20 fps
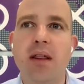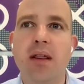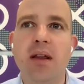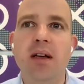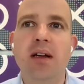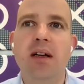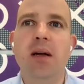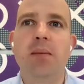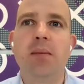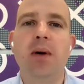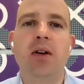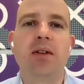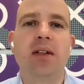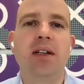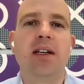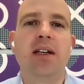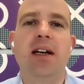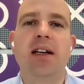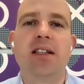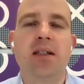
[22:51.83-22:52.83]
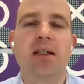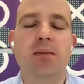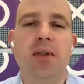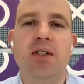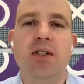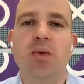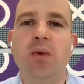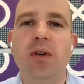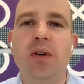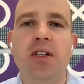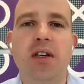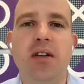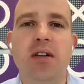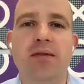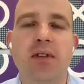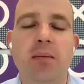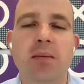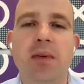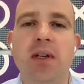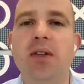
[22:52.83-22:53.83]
Think about the customer switching from